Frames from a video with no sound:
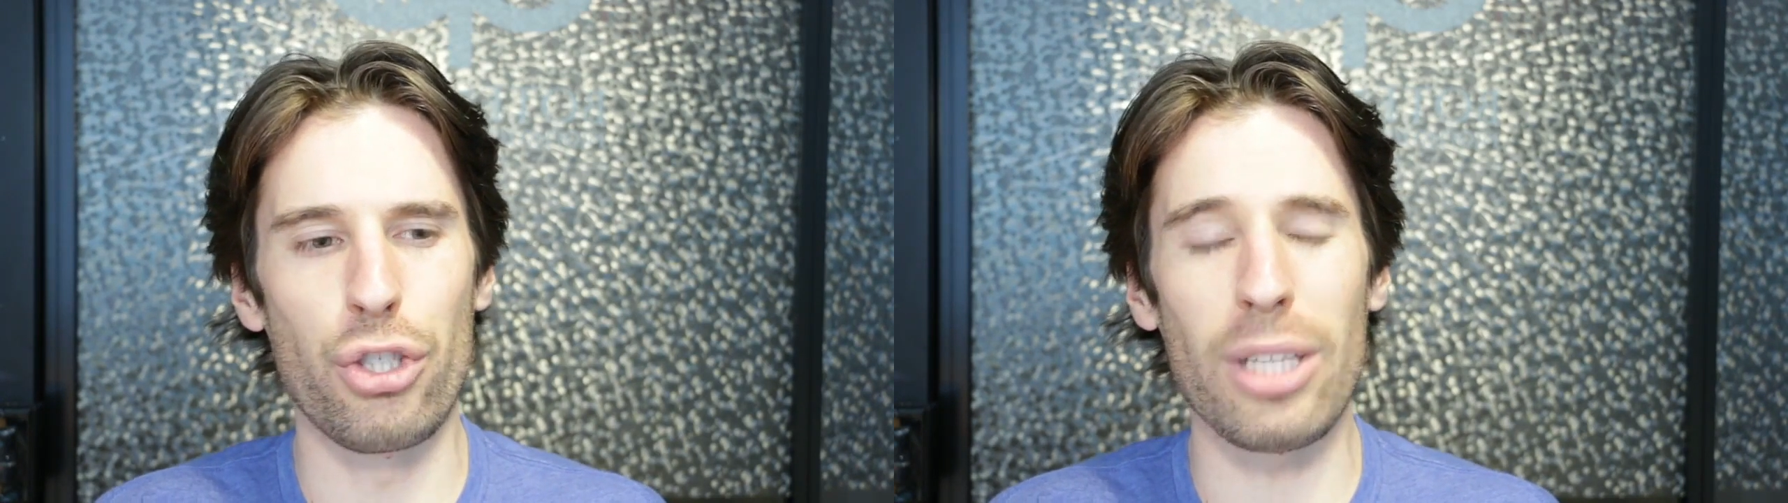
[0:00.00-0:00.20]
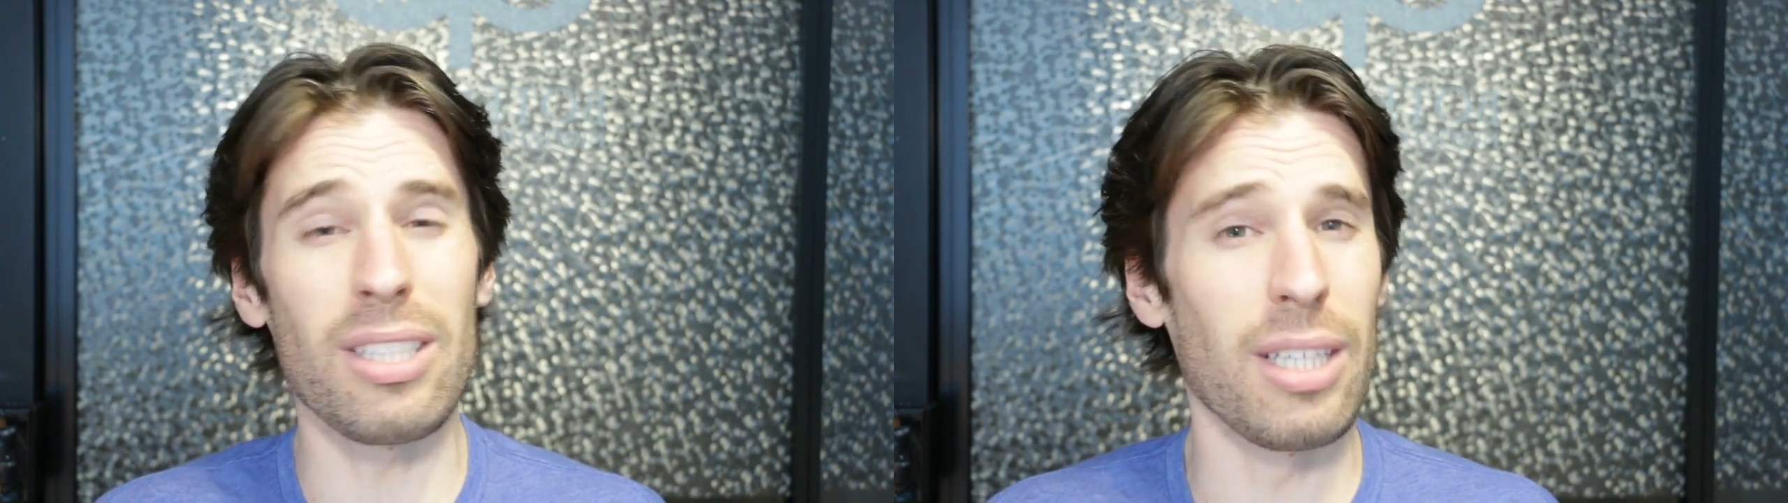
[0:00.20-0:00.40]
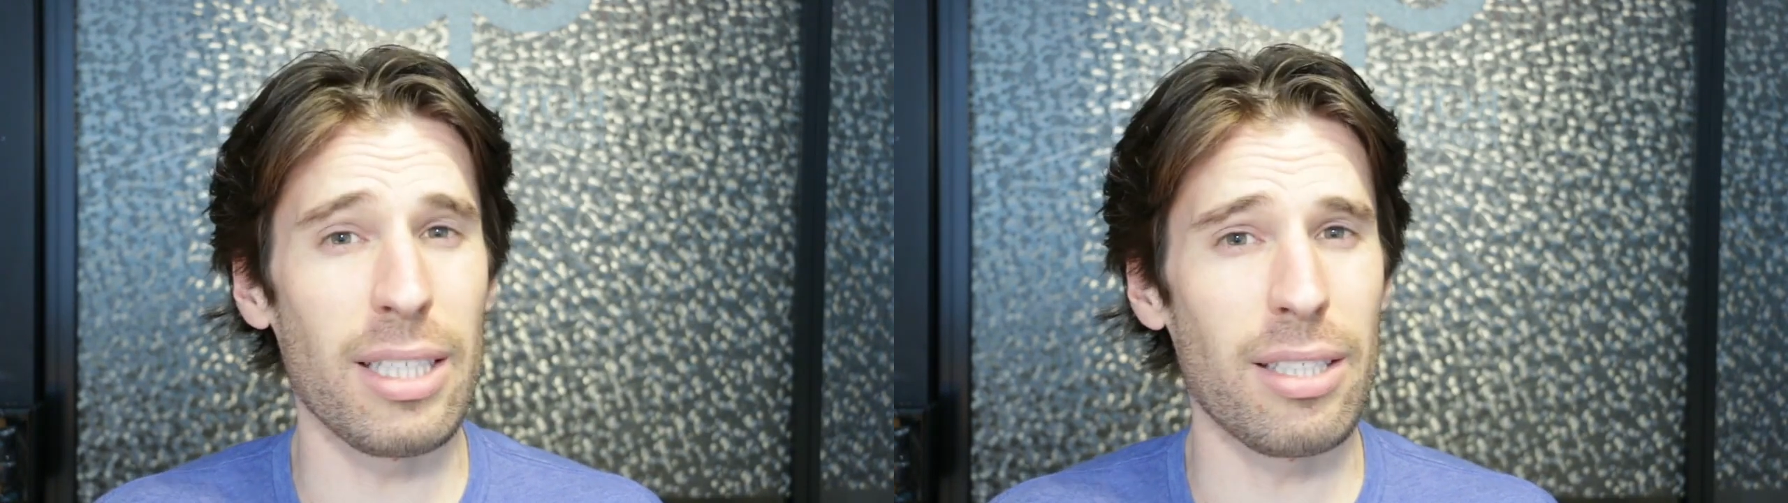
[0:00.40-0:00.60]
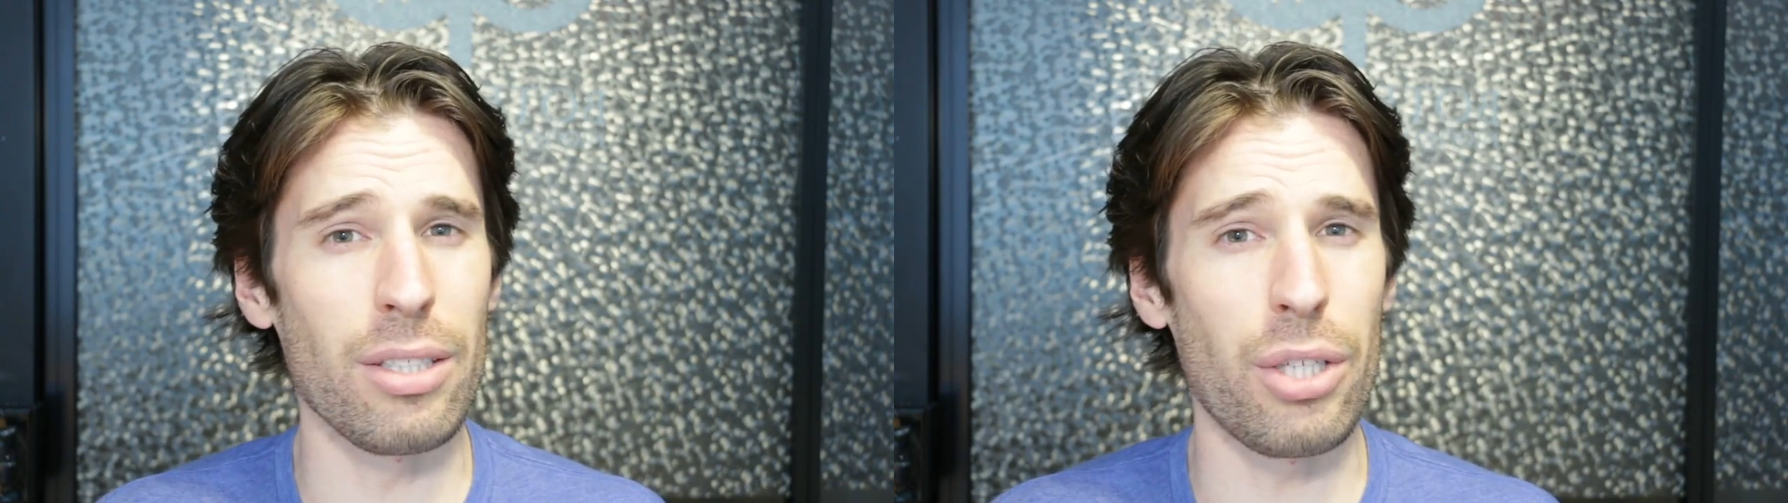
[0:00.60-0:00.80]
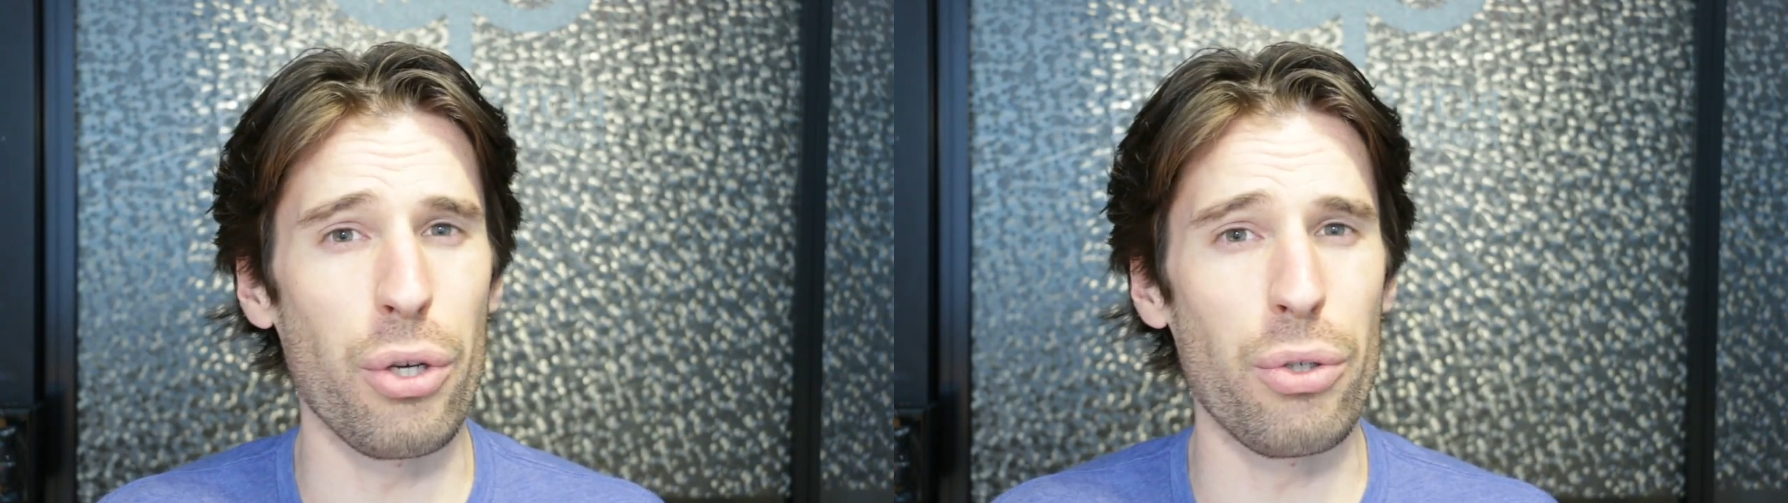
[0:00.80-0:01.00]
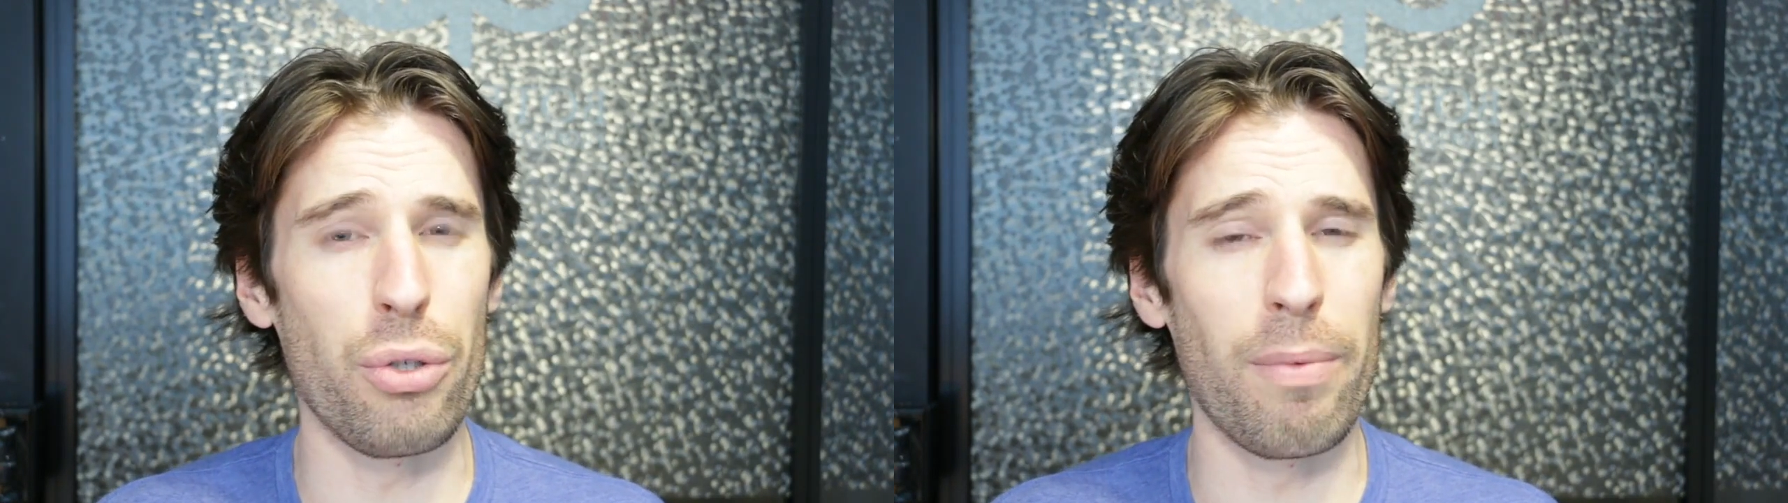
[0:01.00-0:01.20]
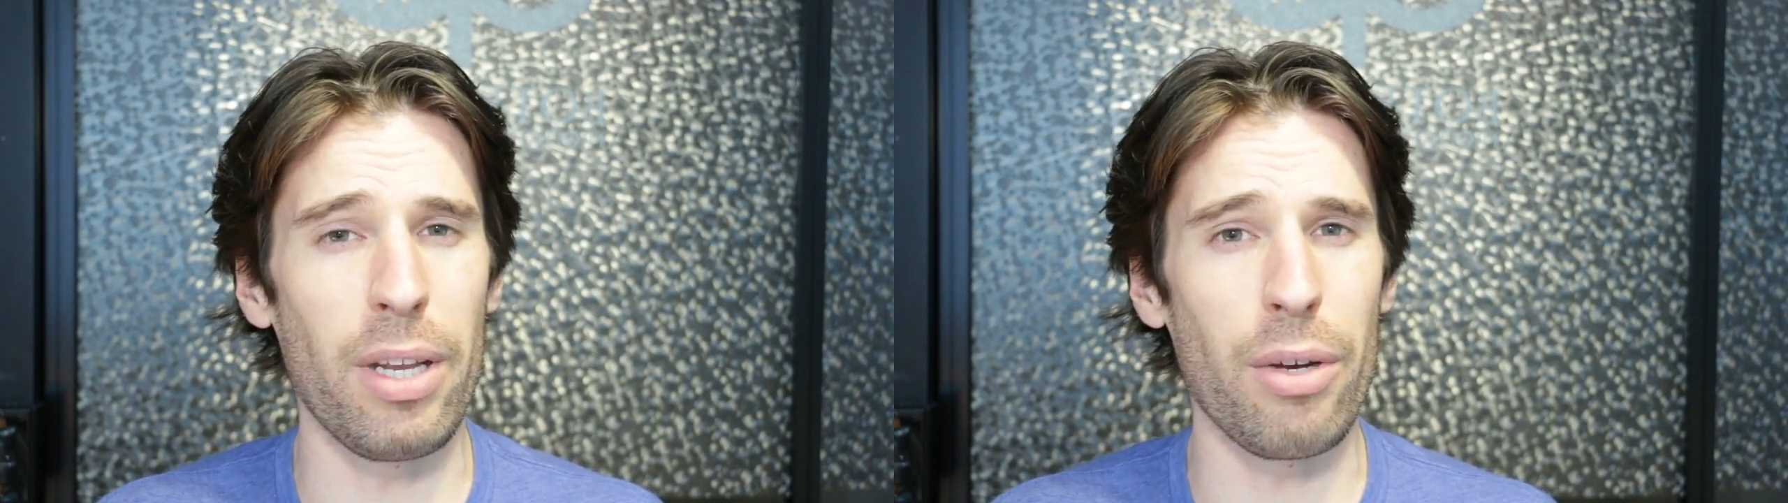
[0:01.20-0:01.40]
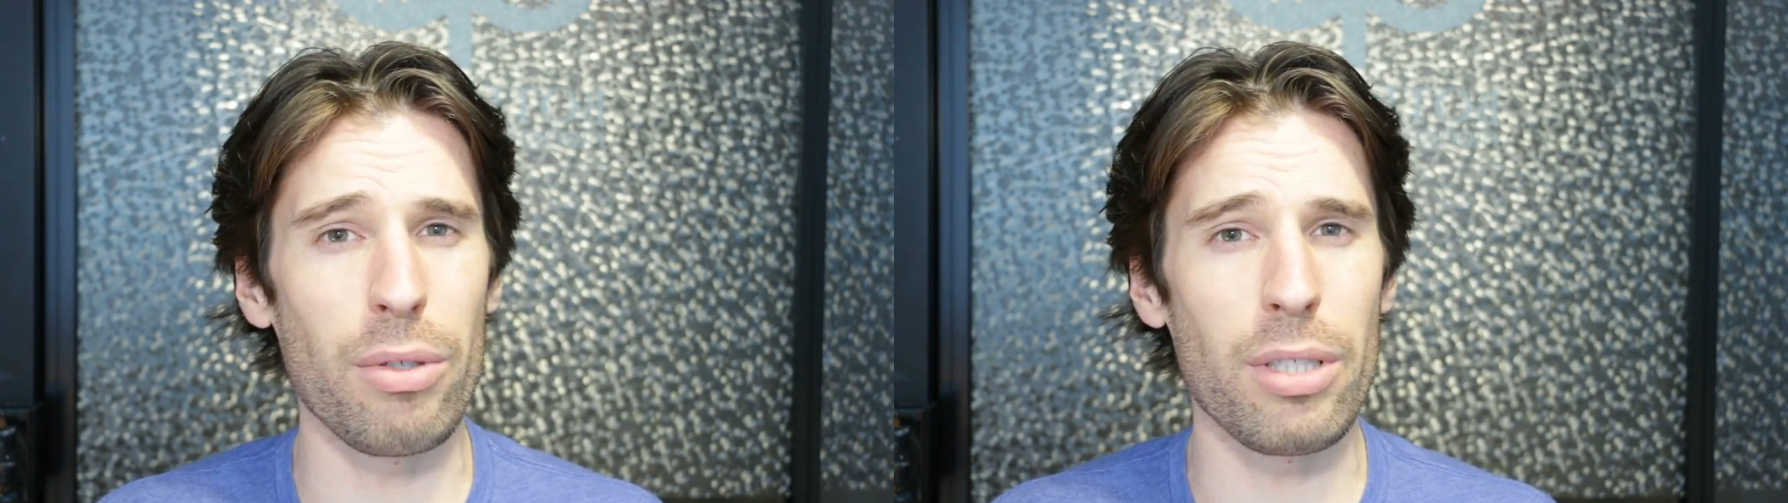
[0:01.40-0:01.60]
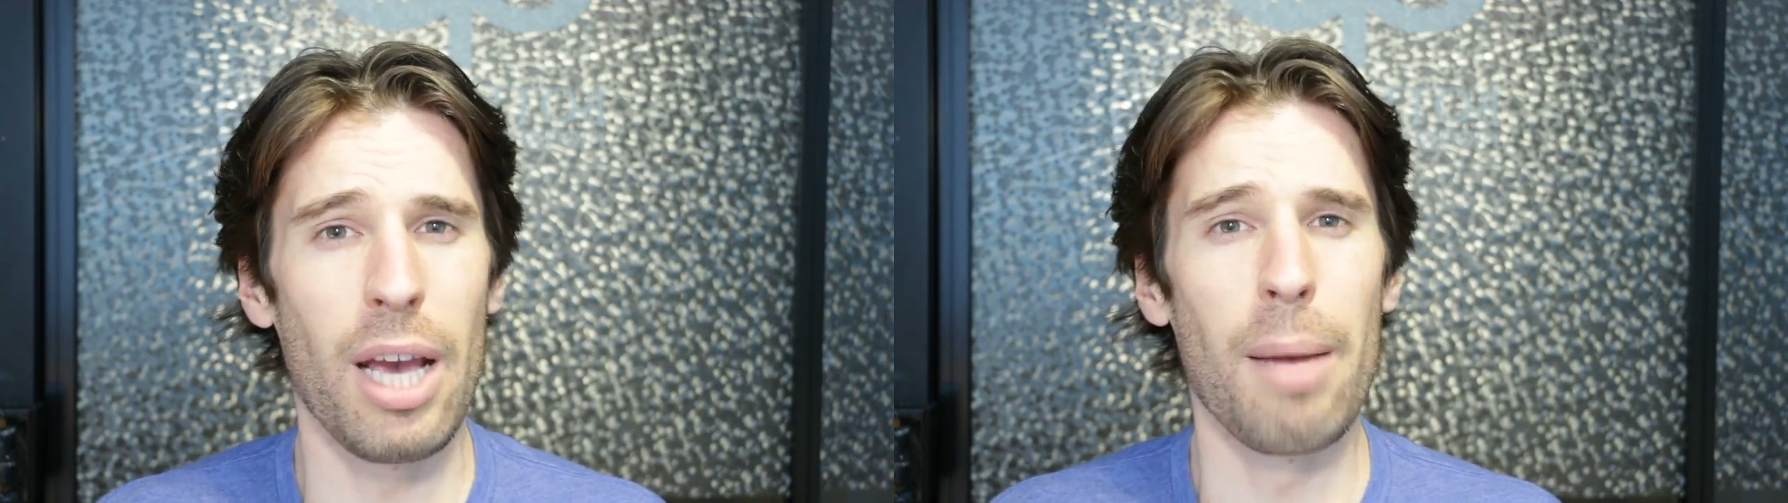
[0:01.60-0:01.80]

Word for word: just listen to YouTube videos